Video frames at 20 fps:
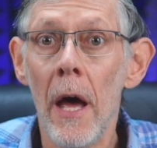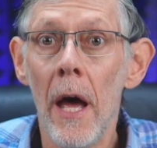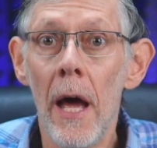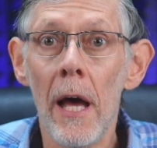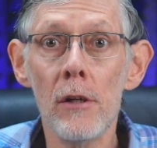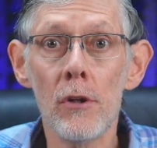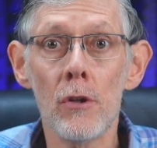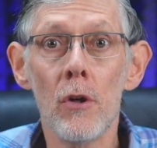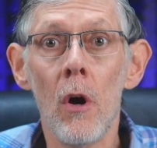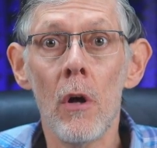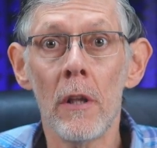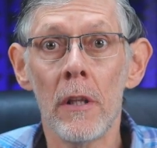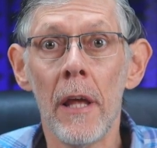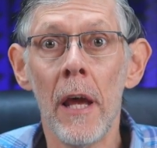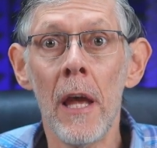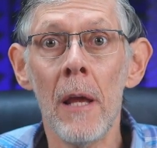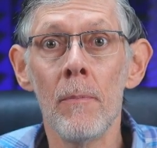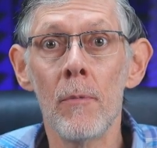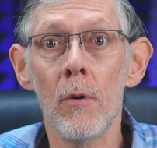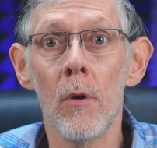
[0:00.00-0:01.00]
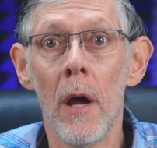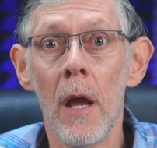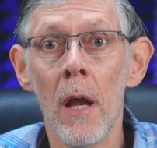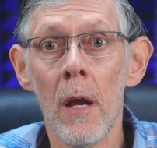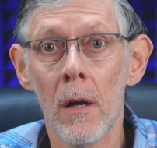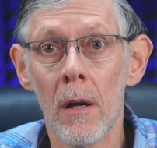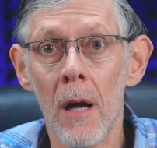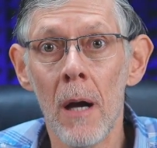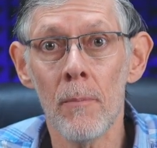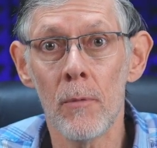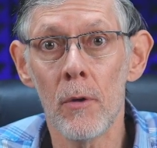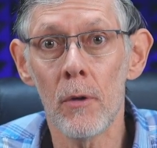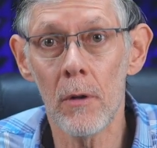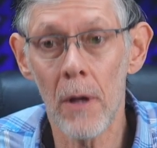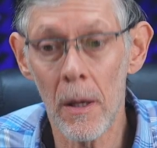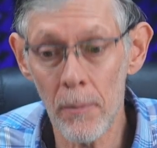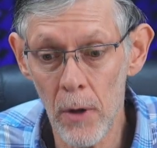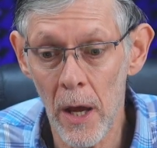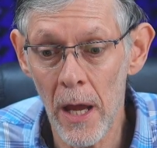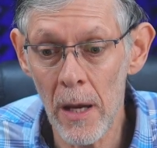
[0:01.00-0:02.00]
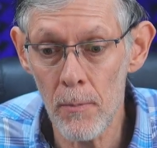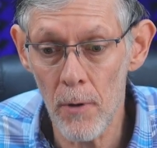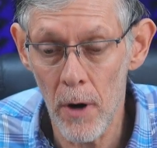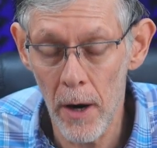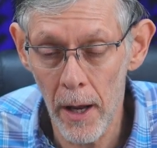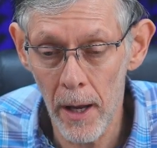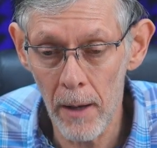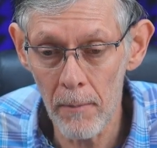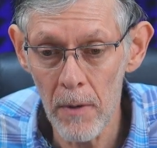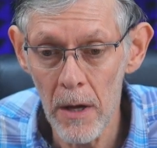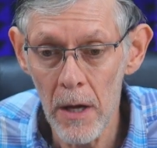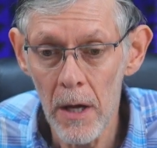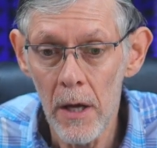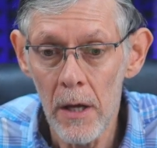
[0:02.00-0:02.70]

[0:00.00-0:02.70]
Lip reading: as God came to Abraham,